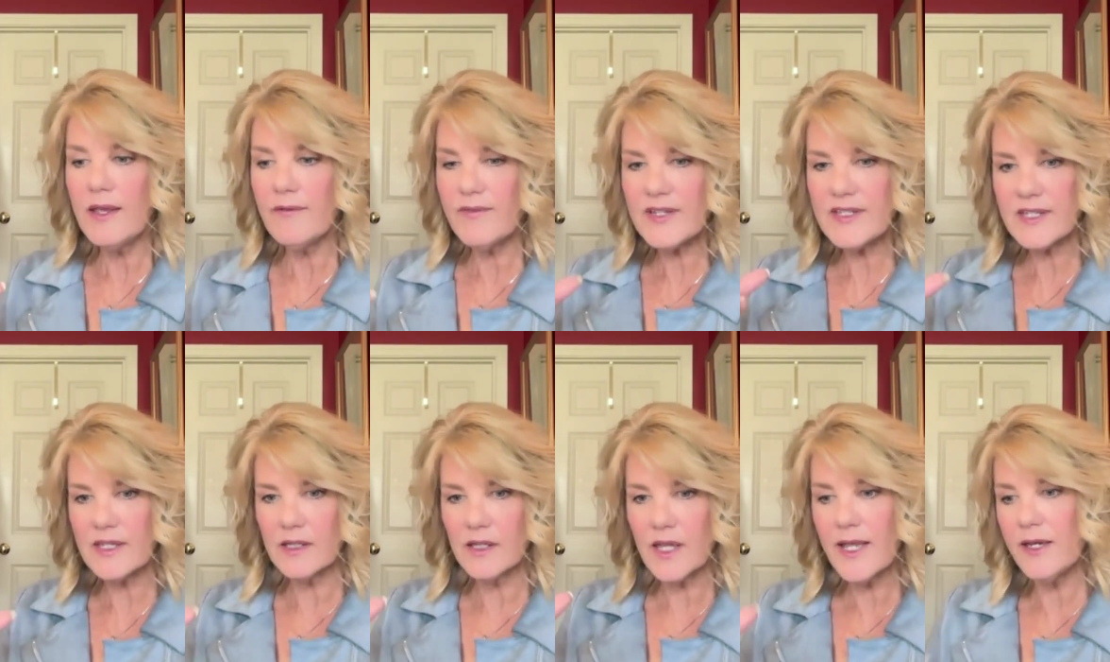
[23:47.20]
if it's
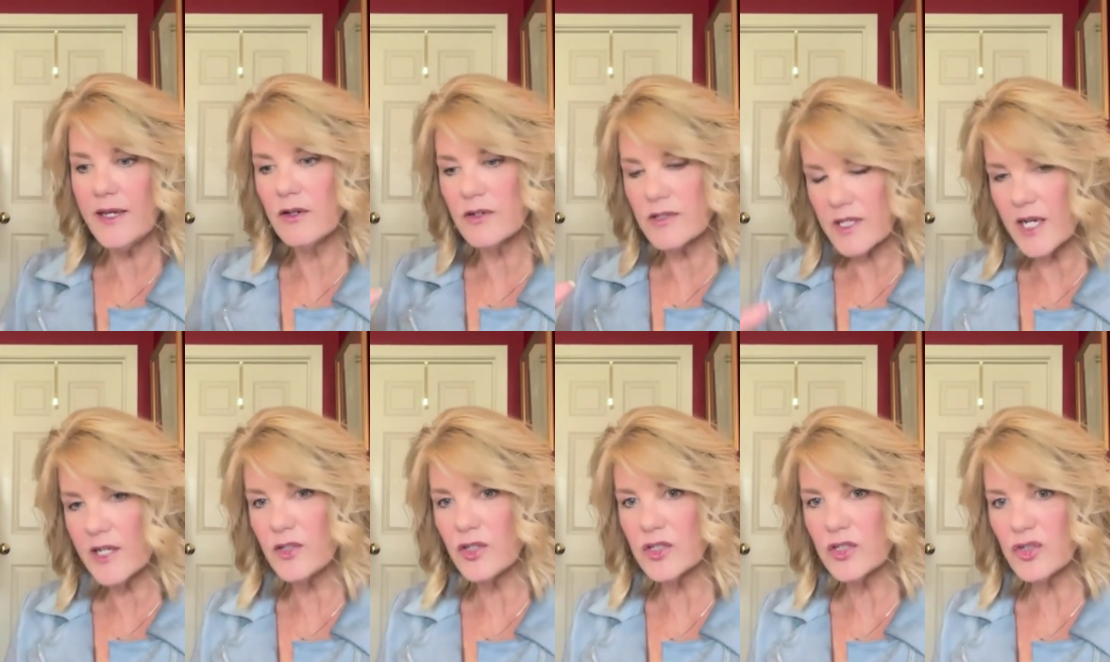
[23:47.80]
in layers,
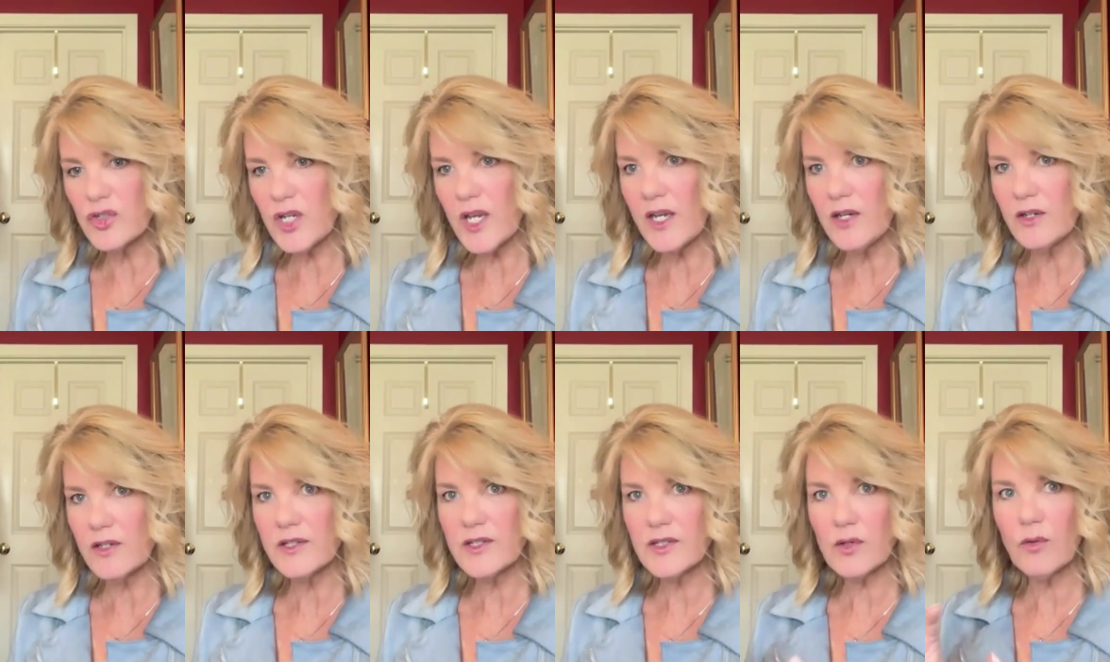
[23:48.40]
I just
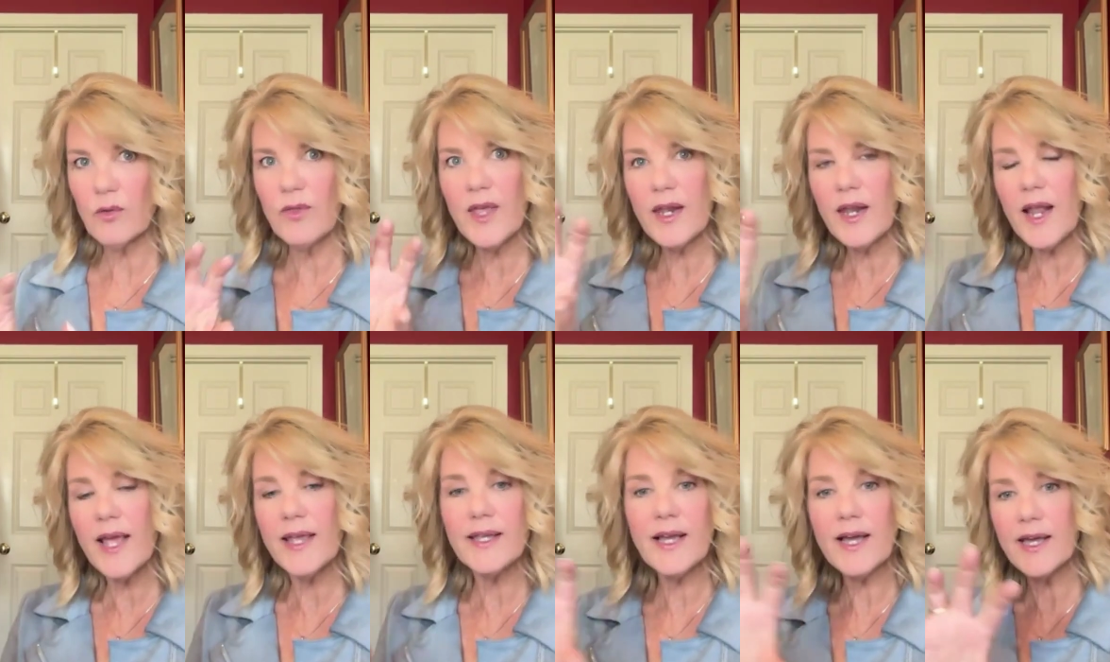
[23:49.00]
change it. So then
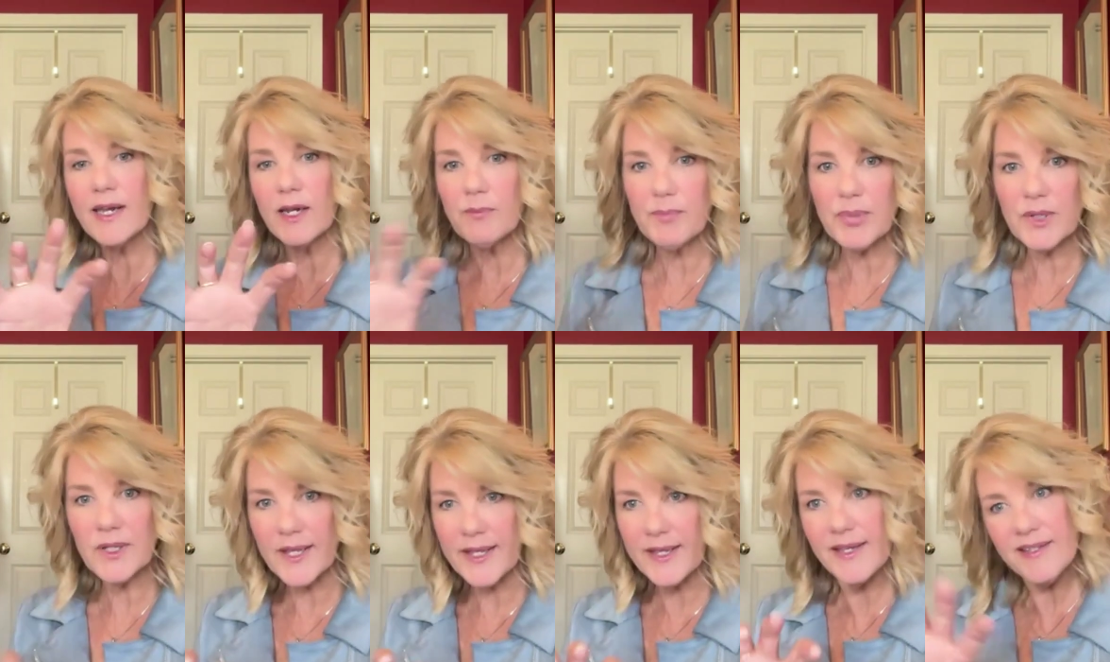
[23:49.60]
I kind of
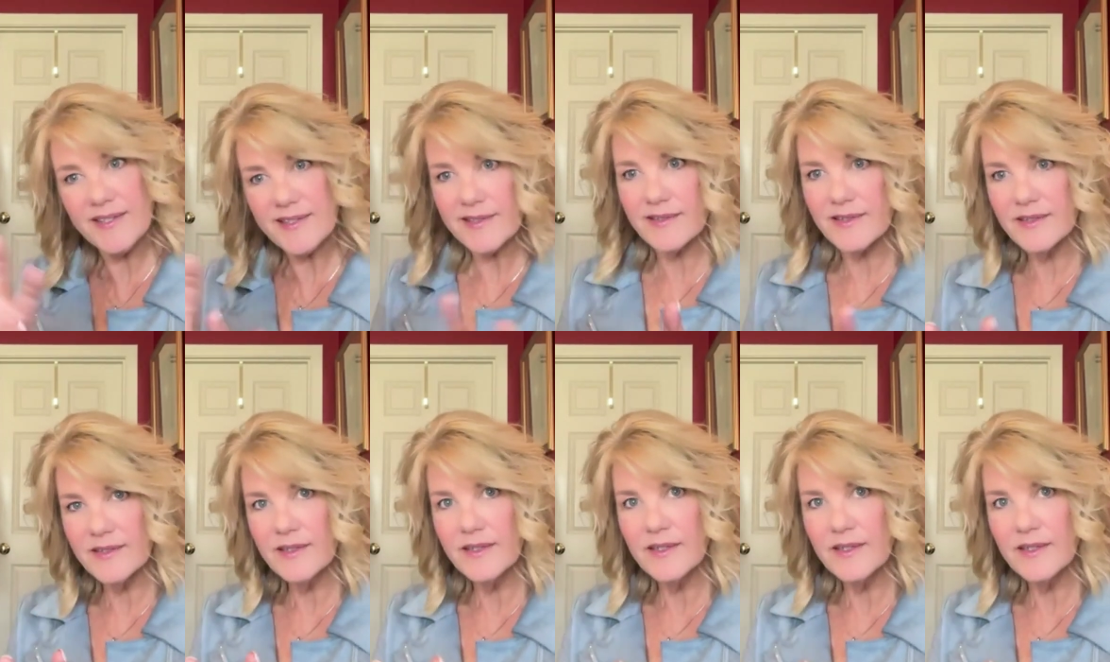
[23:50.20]
place,